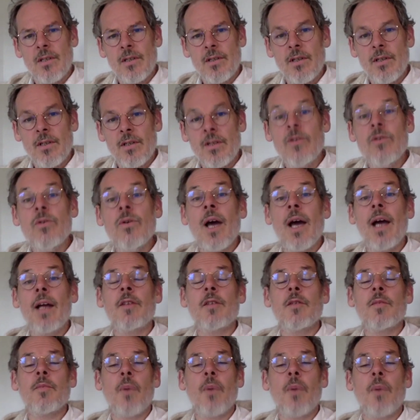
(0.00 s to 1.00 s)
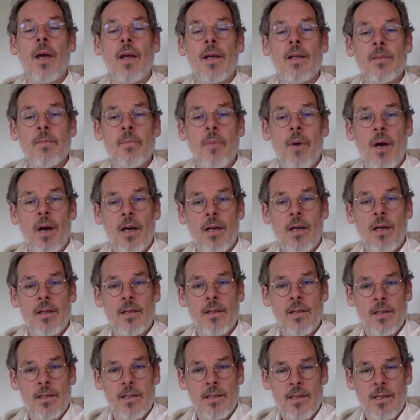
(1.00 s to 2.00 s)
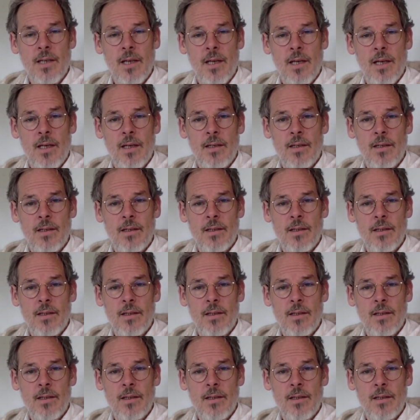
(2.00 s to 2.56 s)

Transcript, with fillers: the new hatchbacks parked in the estate.